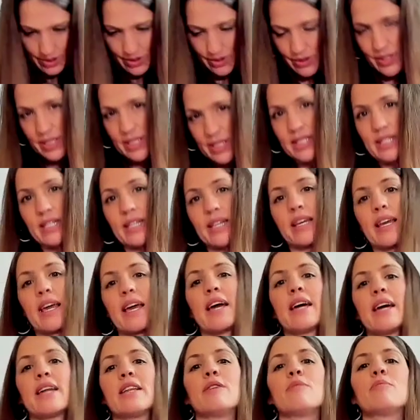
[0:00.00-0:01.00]
noticing
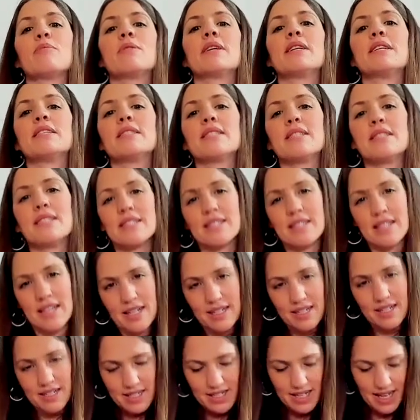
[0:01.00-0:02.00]
any places
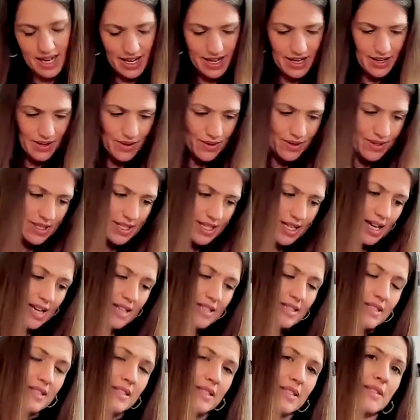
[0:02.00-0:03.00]
that are tight or
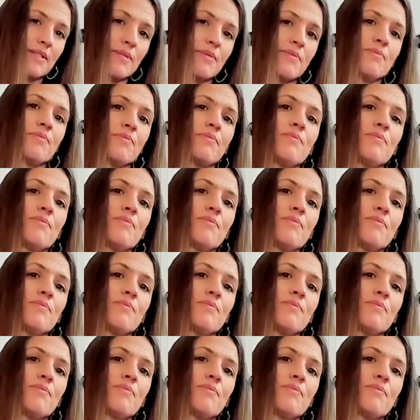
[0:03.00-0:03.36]
tense.